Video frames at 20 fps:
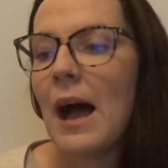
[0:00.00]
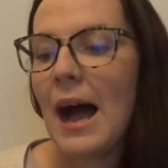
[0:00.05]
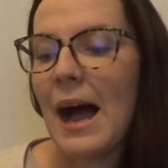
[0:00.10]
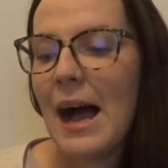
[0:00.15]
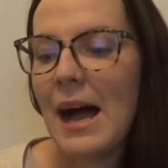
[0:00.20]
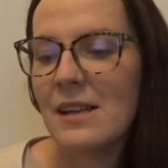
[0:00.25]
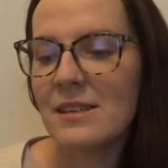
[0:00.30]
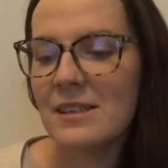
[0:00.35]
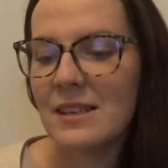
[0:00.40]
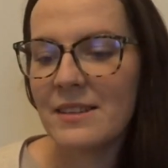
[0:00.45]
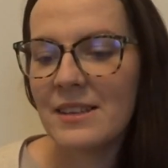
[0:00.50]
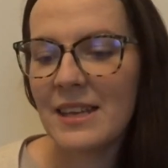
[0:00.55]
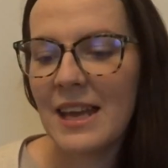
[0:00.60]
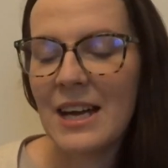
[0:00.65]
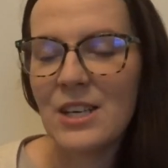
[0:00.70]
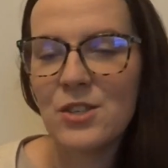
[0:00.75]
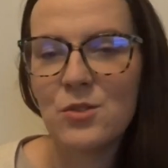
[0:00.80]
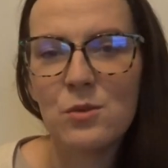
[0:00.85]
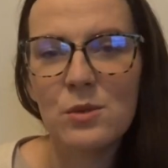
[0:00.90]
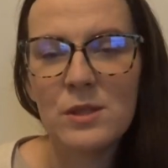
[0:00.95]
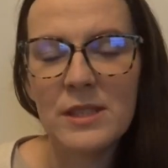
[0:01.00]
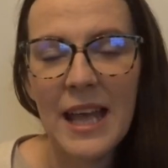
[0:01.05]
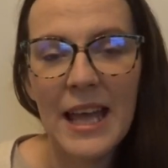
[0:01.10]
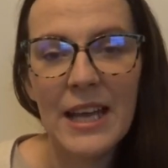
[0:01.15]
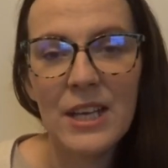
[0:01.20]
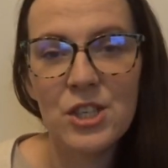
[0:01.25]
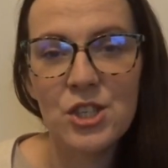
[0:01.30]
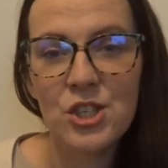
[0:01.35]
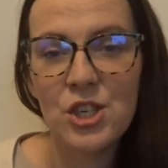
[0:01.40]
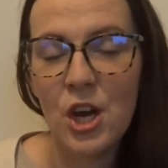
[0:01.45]
and the actual
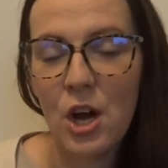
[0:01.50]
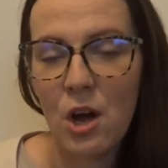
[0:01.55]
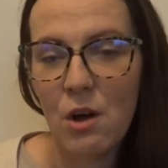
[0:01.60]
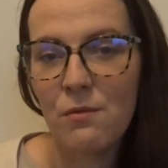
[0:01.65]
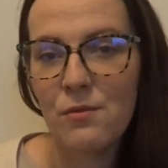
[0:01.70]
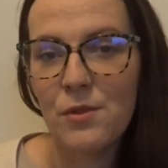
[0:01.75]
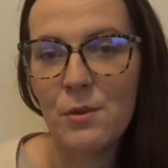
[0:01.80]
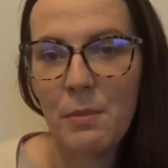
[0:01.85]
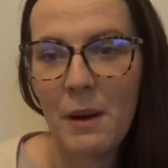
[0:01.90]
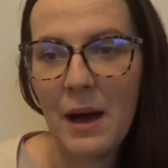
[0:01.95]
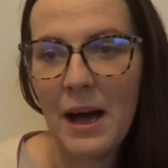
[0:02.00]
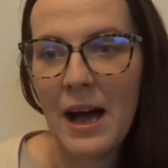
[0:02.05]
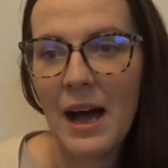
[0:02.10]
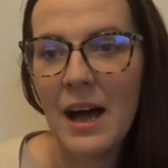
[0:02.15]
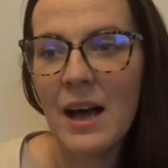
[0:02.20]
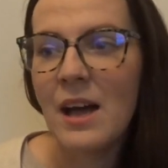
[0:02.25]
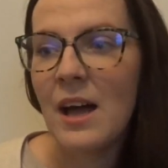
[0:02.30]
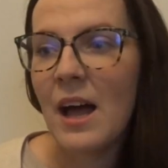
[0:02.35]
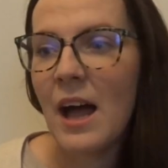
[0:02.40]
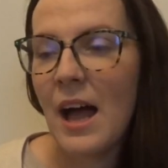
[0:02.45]
texture of the bar.